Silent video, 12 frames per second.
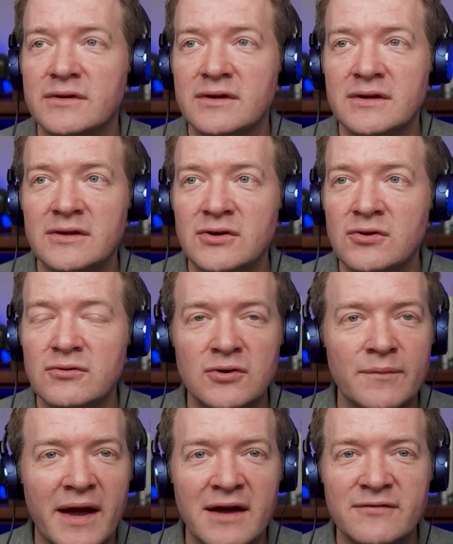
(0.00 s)
you
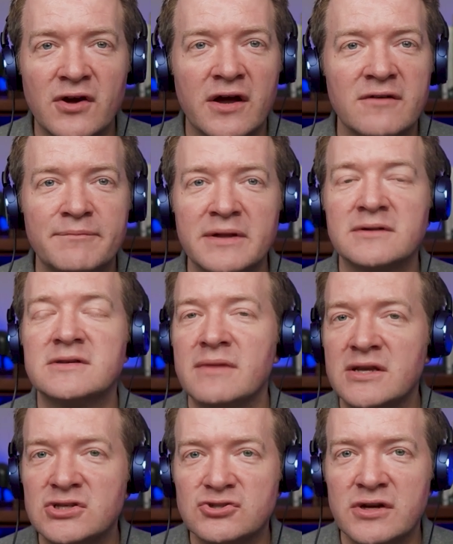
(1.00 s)
may have kind of built a
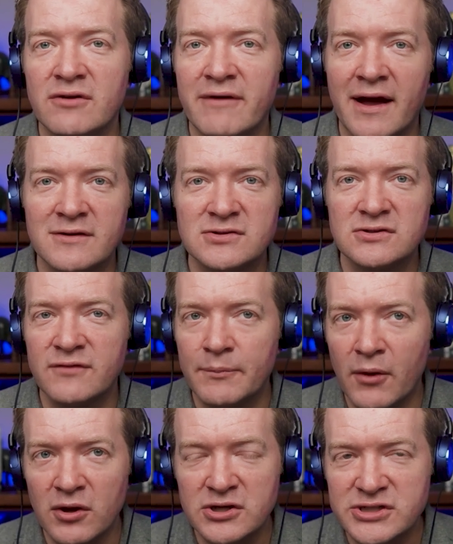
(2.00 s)
ministry around sort of
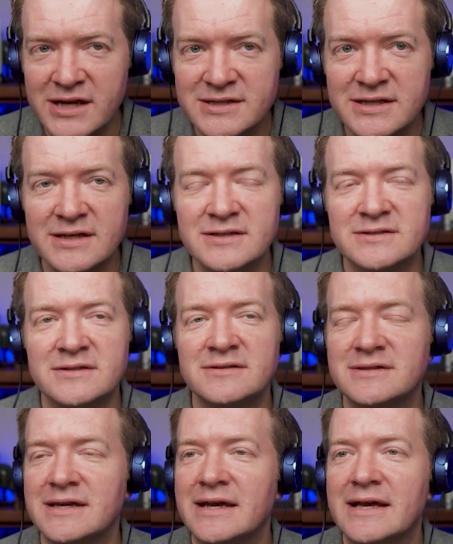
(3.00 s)
apologetics
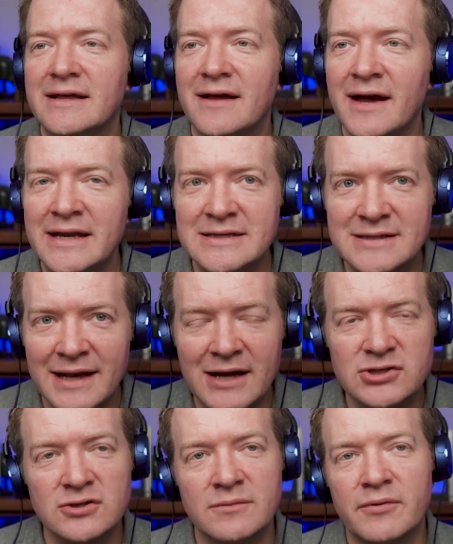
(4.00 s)
and an
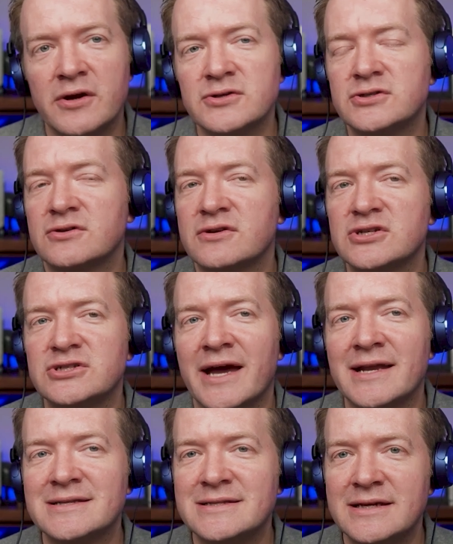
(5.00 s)
intellectual approach to
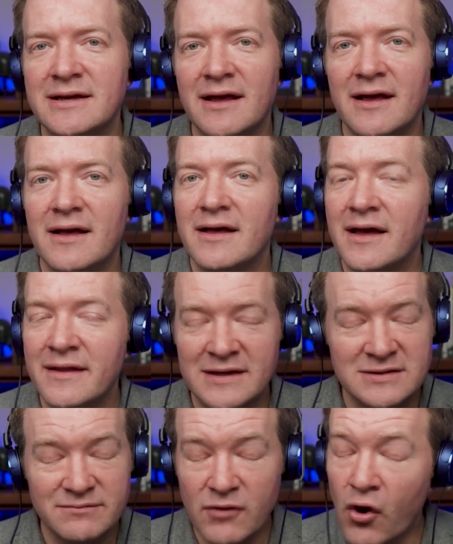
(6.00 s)
Christianity. And
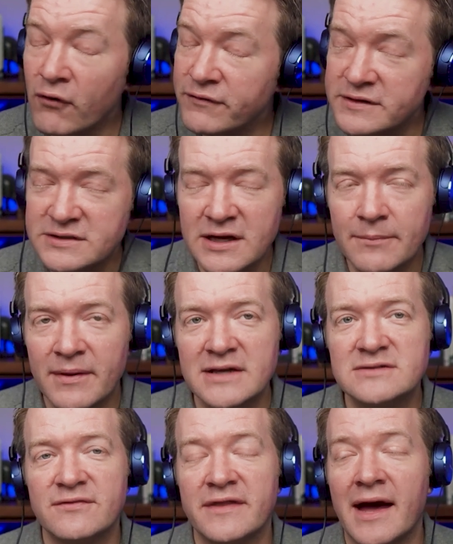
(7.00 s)
there's obviously a
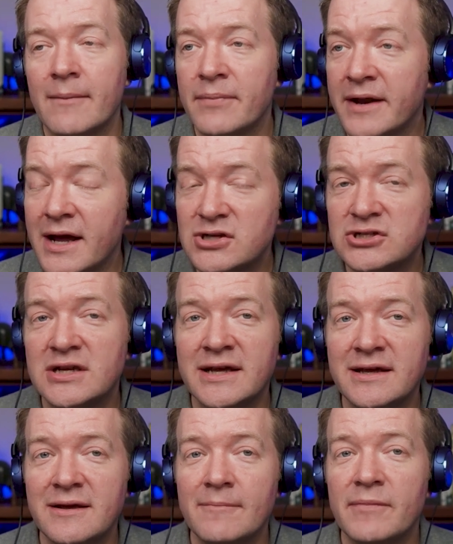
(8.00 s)
place for that. But
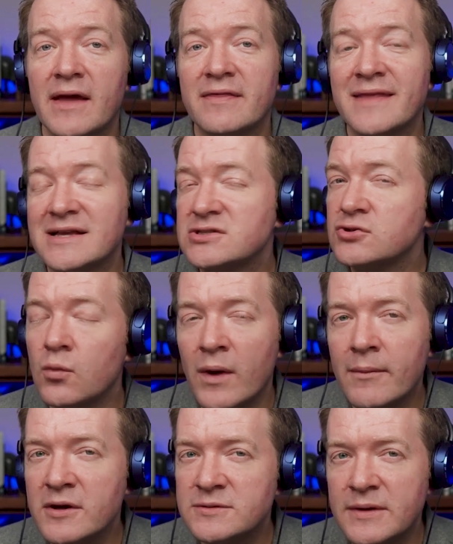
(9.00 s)
actually, that's not where
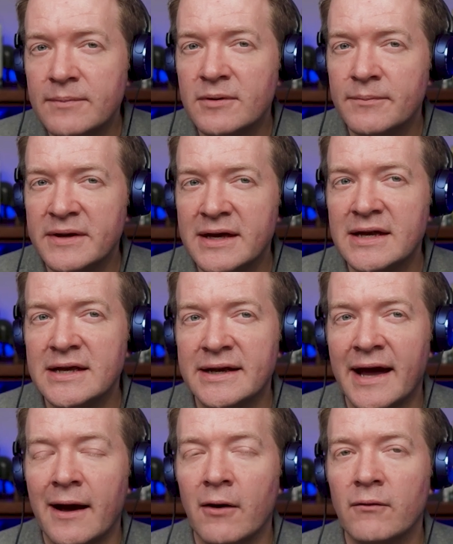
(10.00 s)
most people are beginning
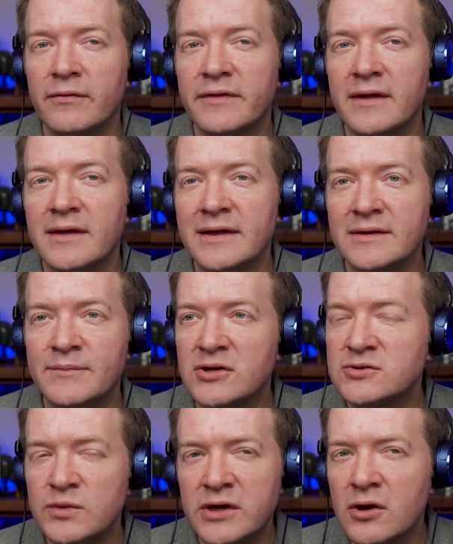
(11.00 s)
now,
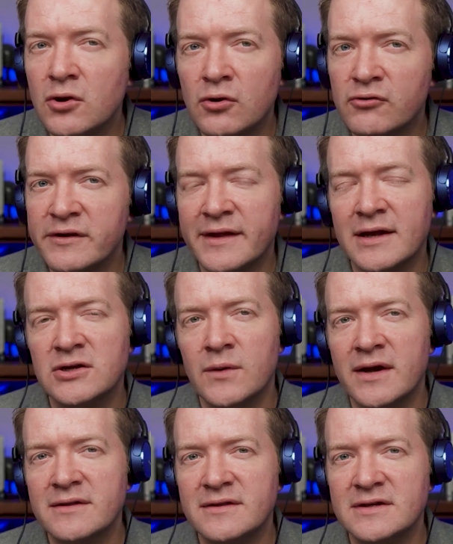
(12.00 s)
because we're no longer in that new
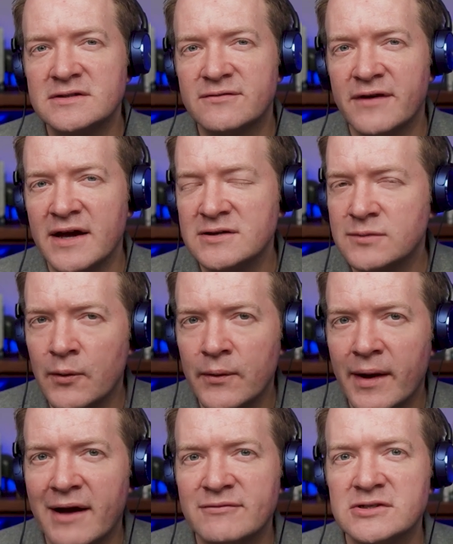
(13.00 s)
atheist phase where we were
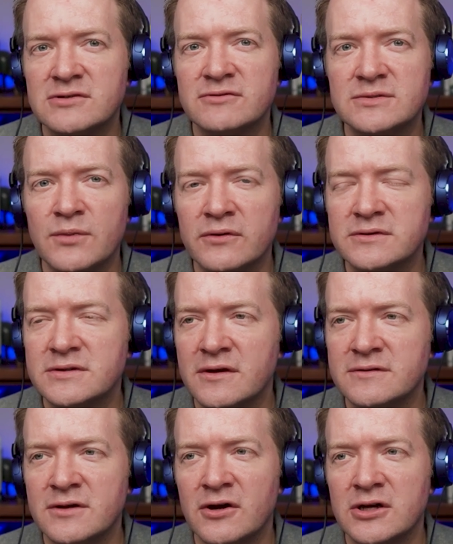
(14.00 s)
having to respond to
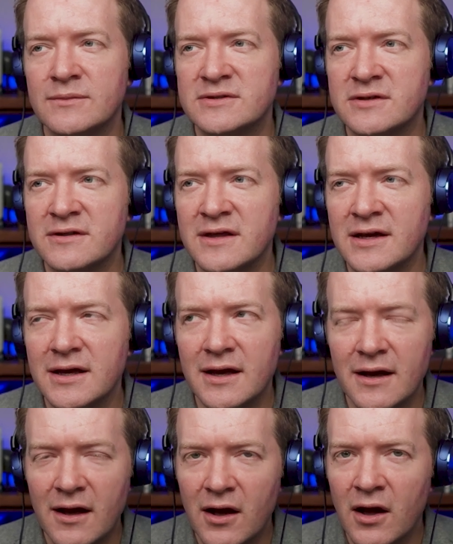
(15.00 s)
those arguments. I think
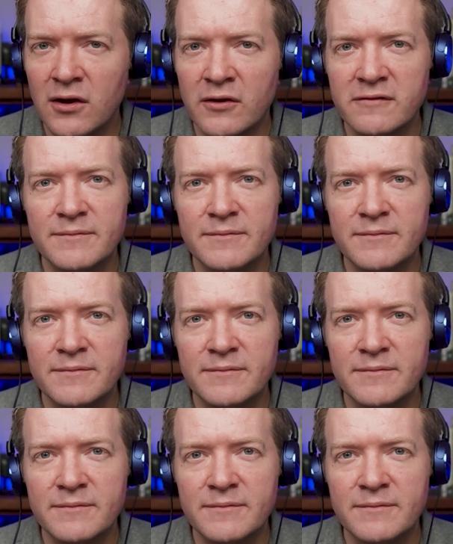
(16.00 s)
a lot of